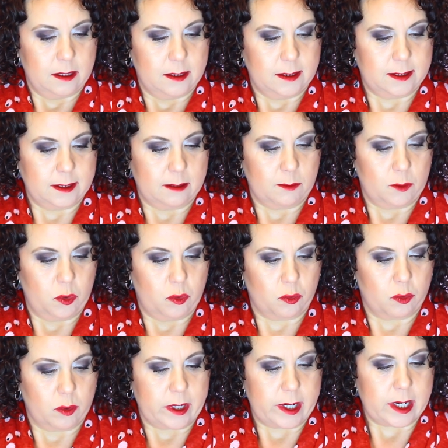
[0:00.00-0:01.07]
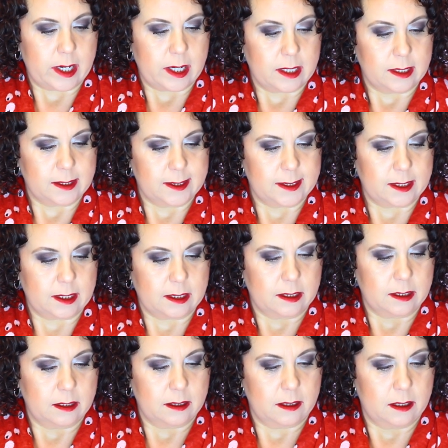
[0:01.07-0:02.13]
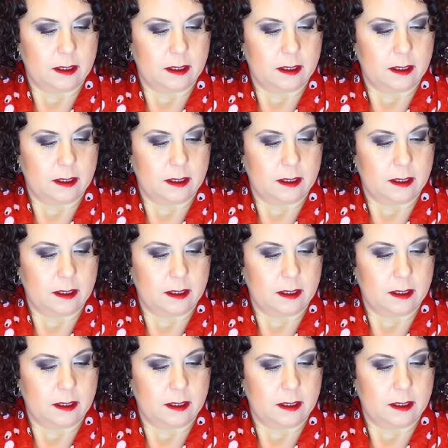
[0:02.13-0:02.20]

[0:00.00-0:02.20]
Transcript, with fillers: some grains in it